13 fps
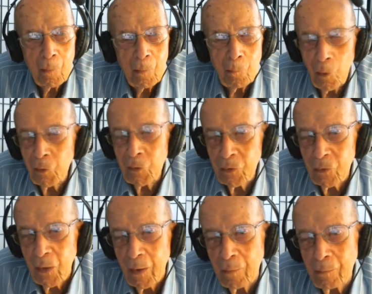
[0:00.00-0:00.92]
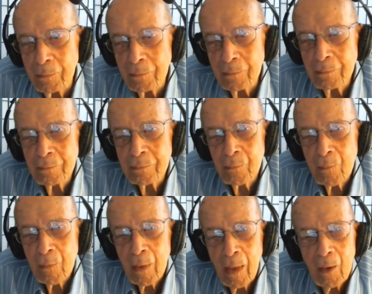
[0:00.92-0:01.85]
Both of them
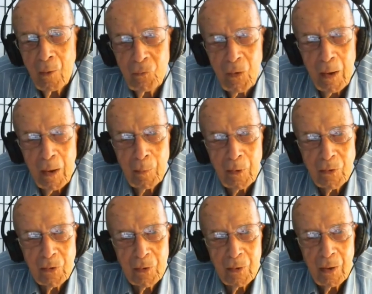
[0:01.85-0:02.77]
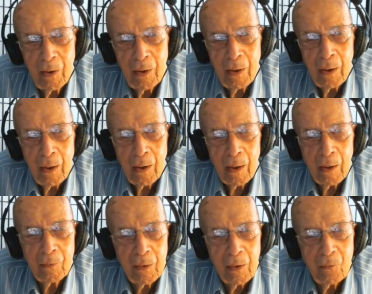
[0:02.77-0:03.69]
have families,
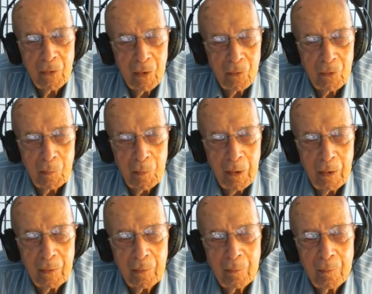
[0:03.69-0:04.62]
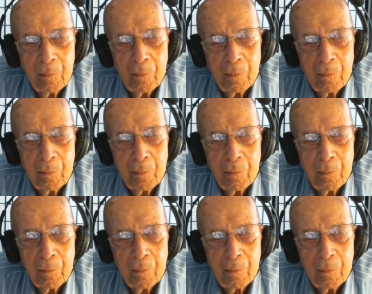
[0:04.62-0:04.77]
and they've given me